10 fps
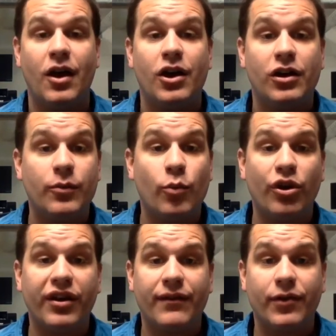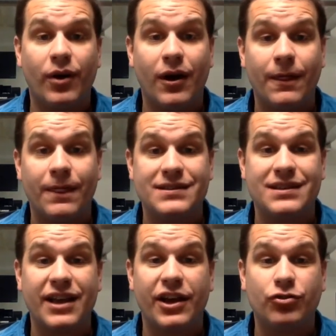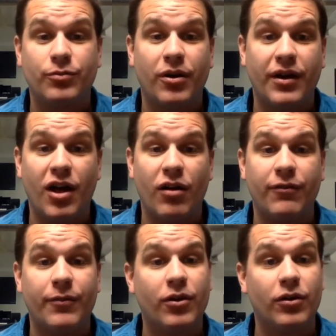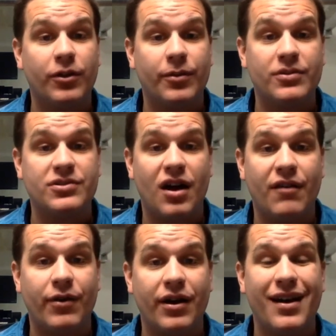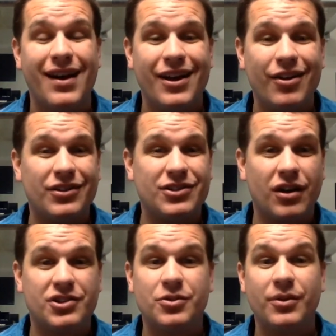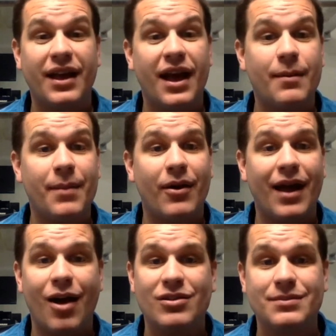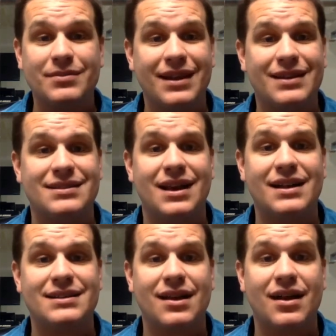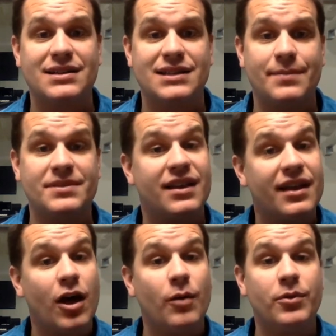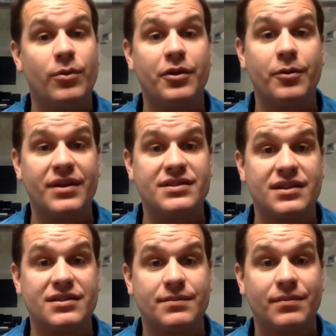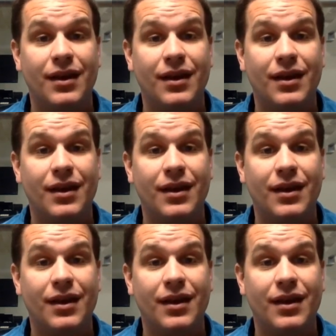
Good morning, everyone. This is Andrew Parnell from Early Bird Software, here to talk to you again about how some data science concepts can help you run your business.